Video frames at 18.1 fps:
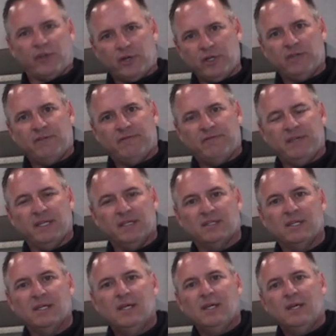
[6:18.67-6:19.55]
30
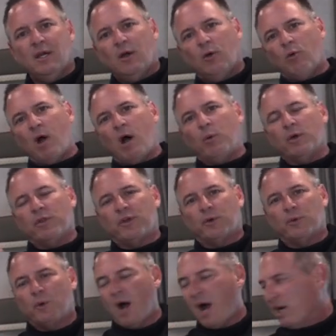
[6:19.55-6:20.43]
feet. Well, with
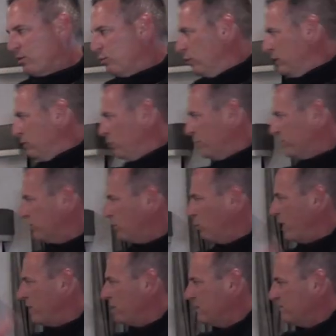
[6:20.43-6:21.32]
a Rockwood, with the
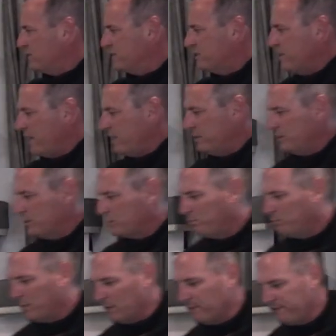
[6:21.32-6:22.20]
way they've designed
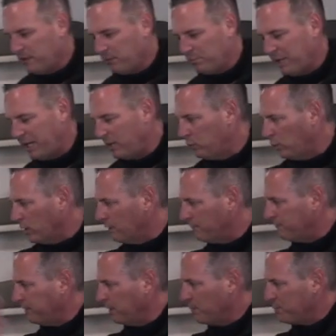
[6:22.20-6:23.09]
this Murphy bed where
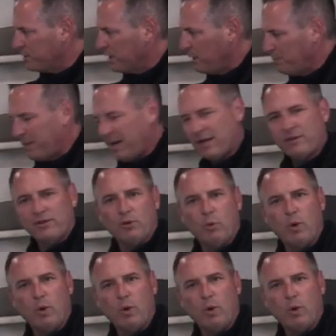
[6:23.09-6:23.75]
it flips up out of the